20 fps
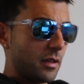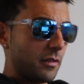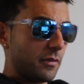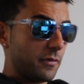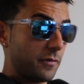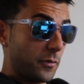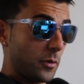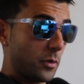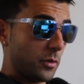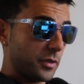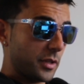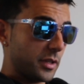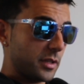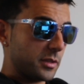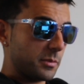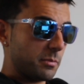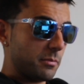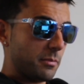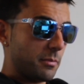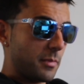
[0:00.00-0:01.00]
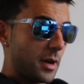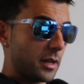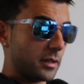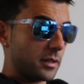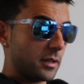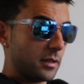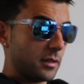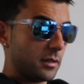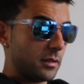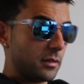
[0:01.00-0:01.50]
for these
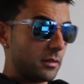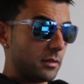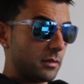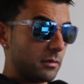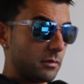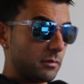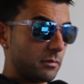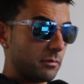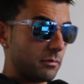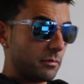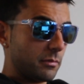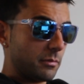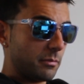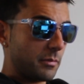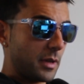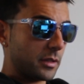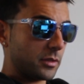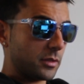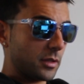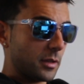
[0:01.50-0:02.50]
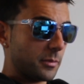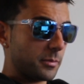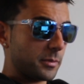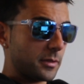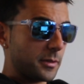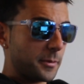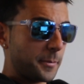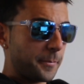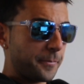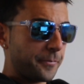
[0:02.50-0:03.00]
marquee matchups.